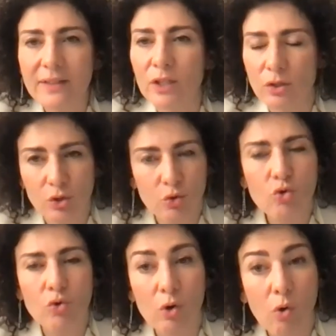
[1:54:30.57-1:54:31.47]
the
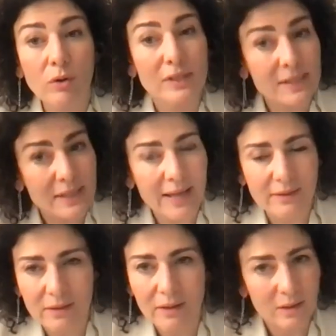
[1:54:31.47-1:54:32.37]
Constitutional Court
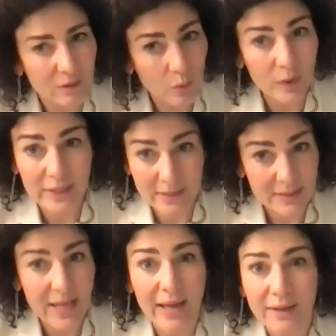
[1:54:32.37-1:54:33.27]
said what they
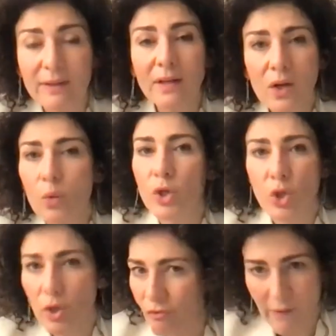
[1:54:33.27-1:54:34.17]
said,
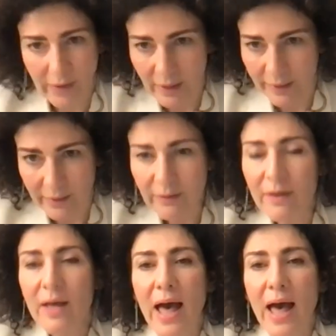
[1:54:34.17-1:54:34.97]
which is very clear.